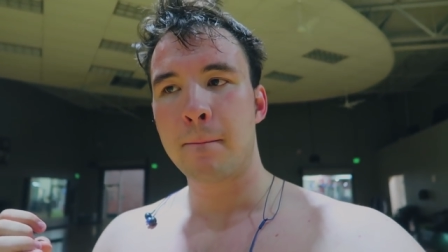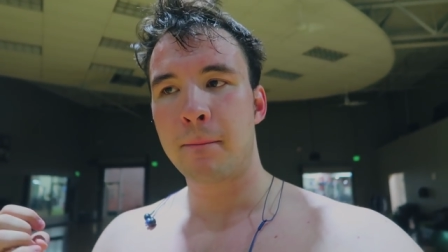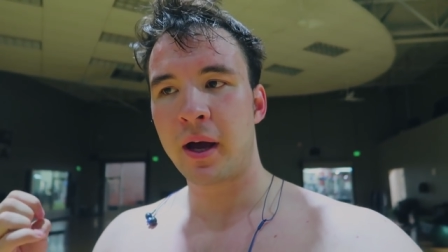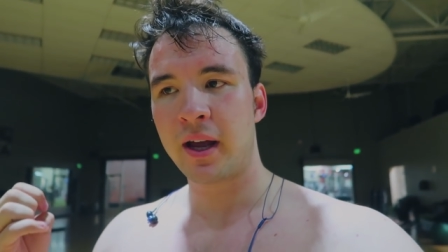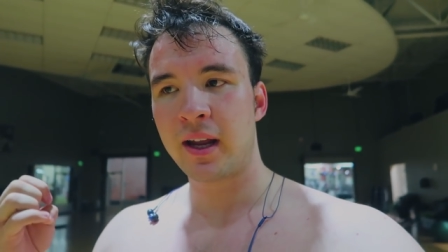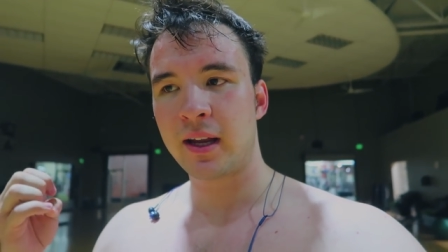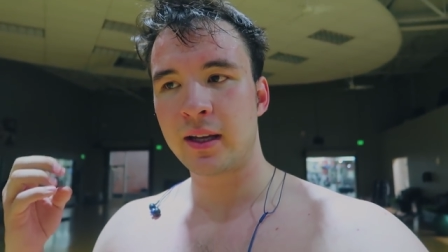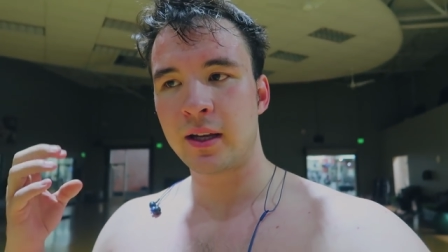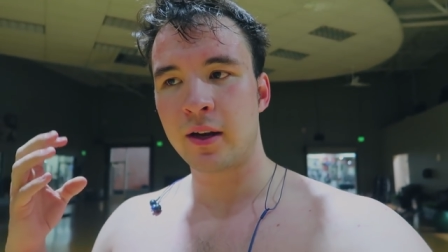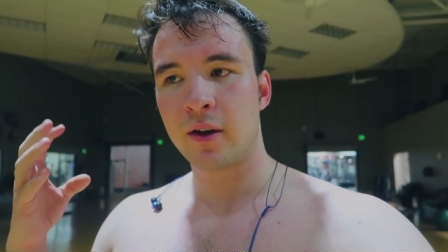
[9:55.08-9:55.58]

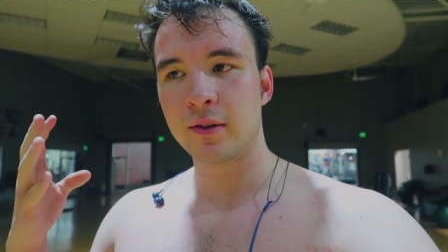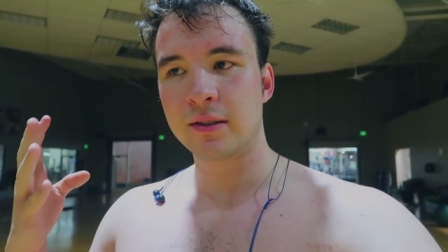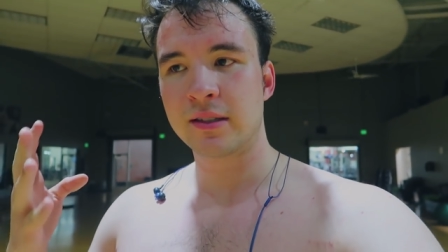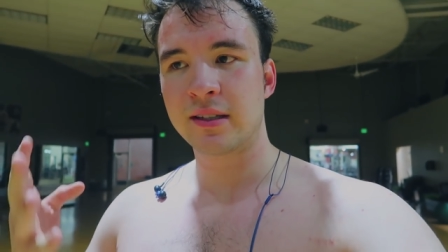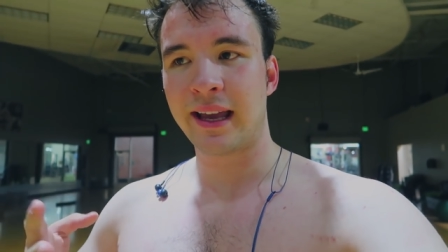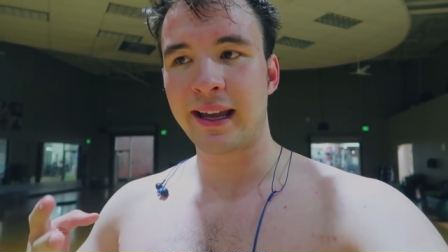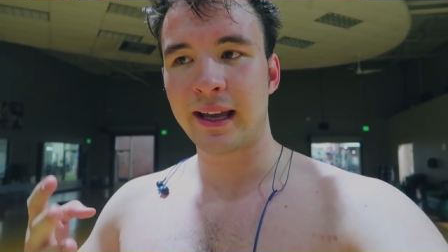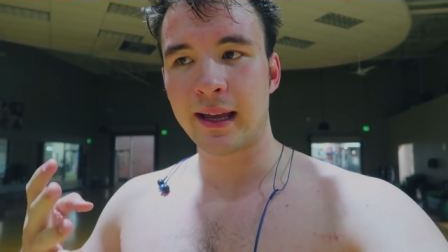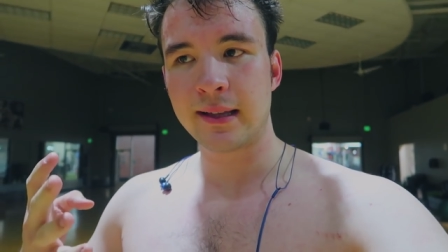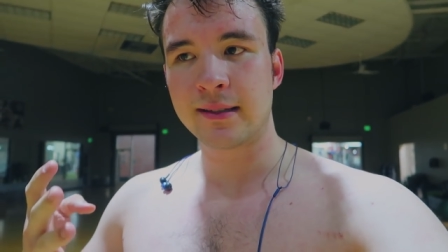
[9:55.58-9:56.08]
but you know,
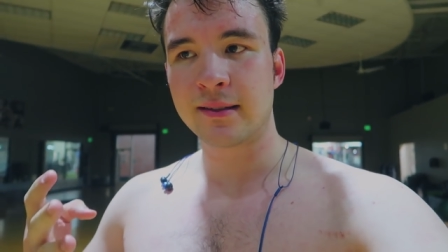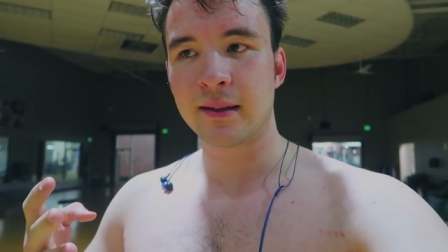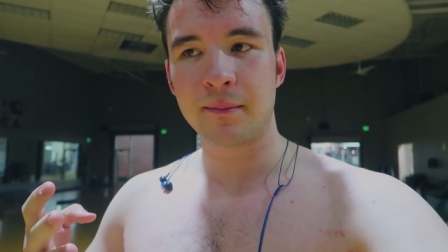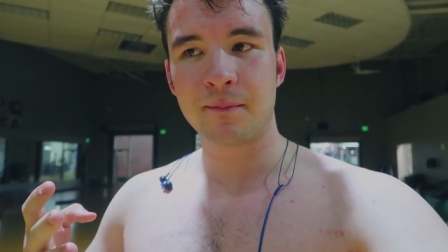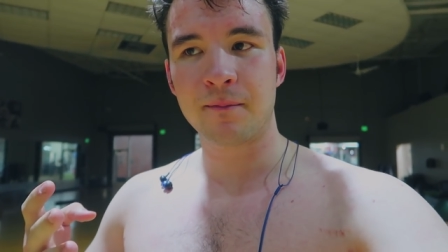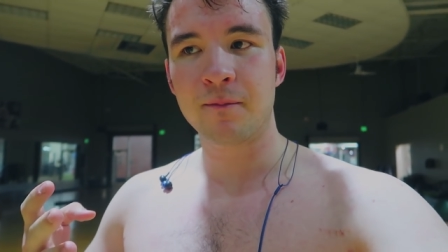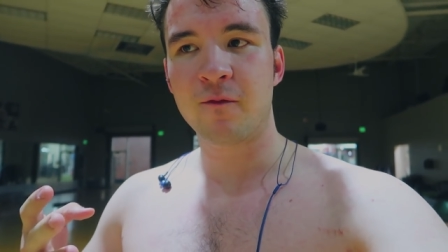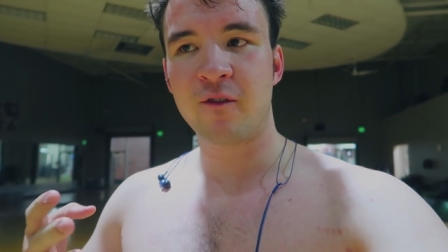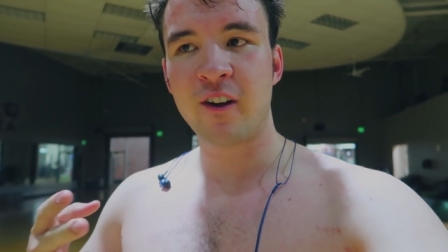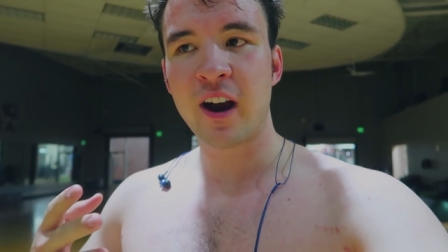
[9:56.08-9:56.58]
it's like, it's a
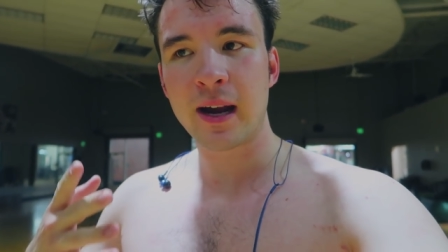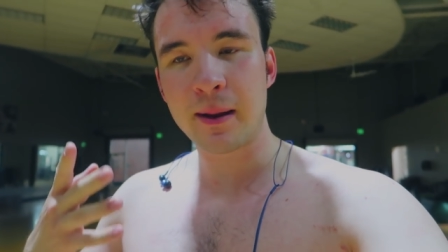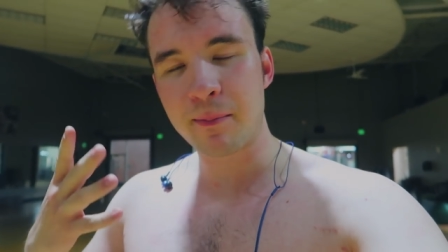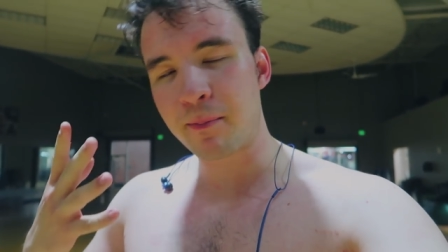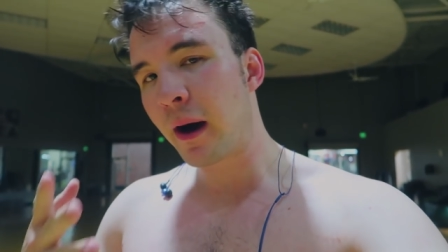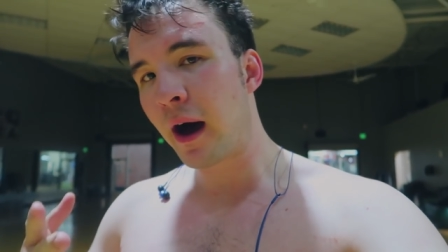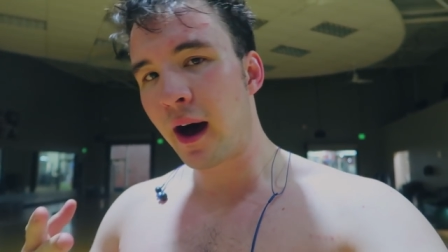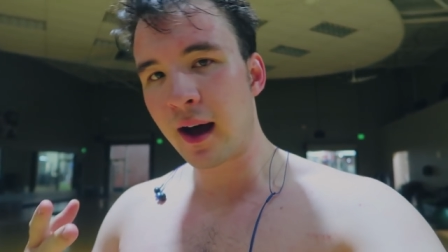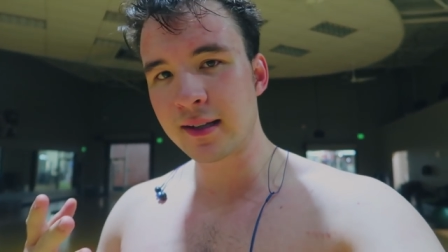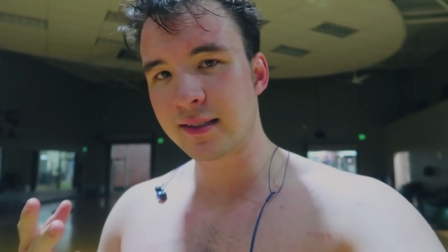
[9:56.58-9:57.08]
very
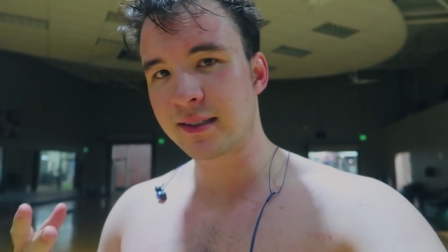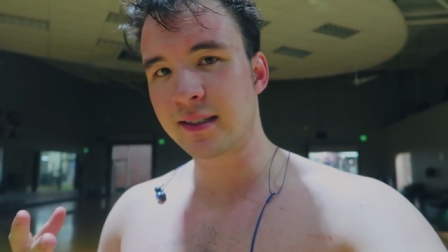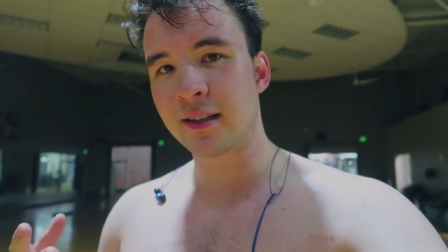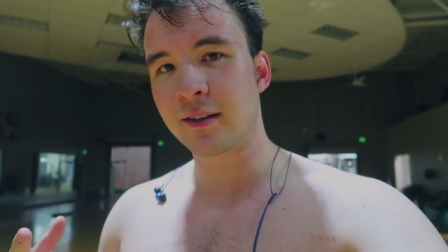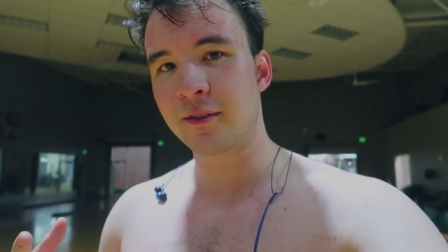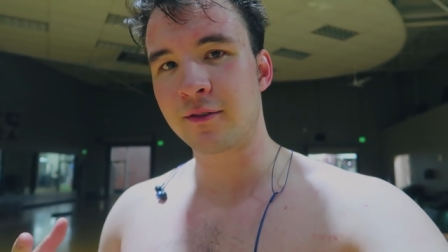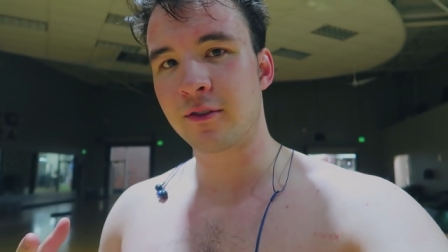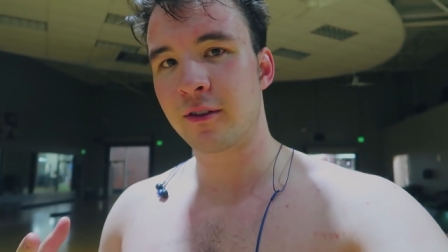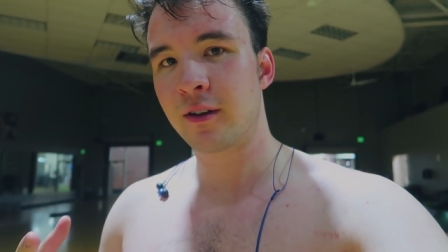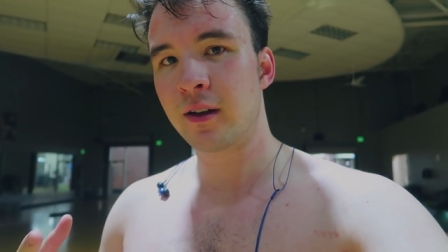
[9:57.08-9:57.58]

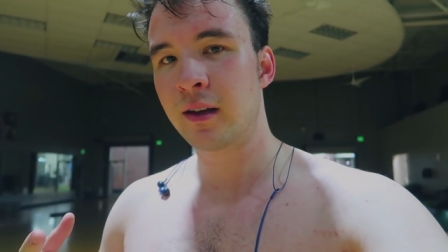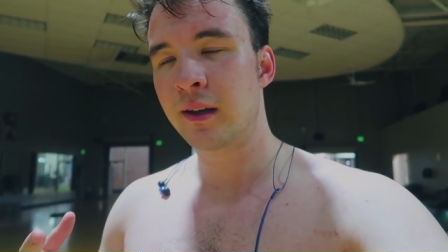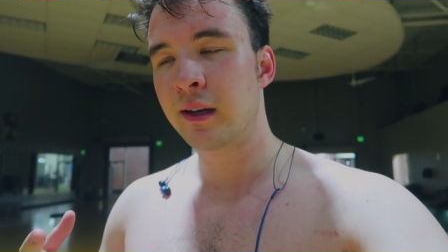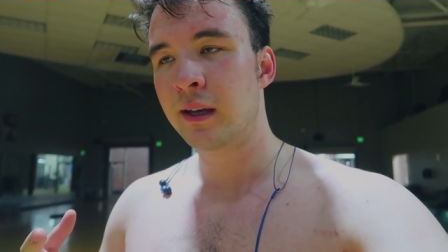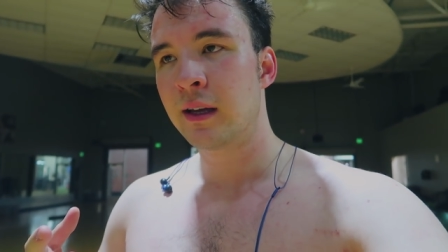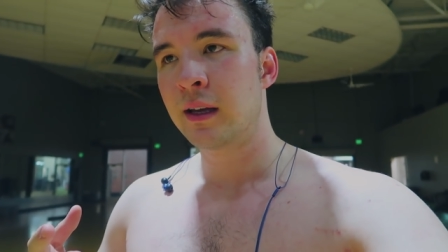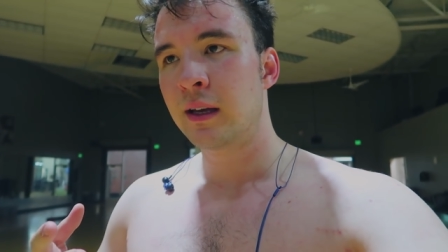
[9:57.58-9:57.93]
positive,